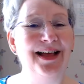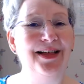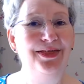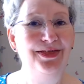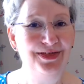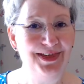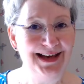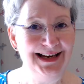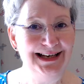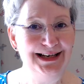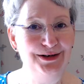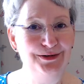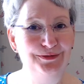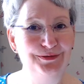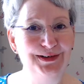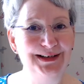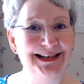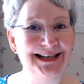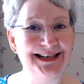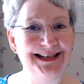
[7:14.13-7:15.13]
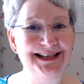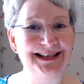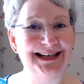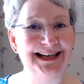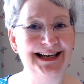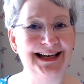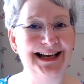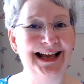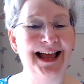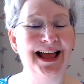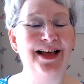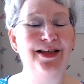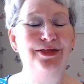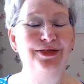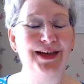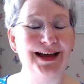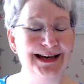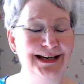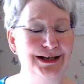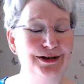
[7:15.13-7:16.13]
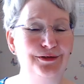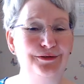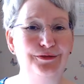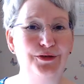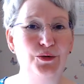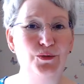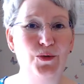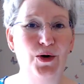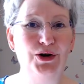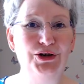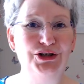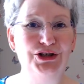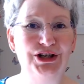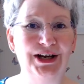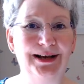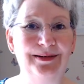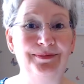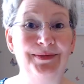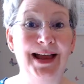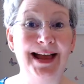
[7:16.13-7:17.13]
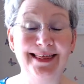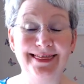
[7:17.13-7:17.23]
Thank you for listening. Thank you for watching.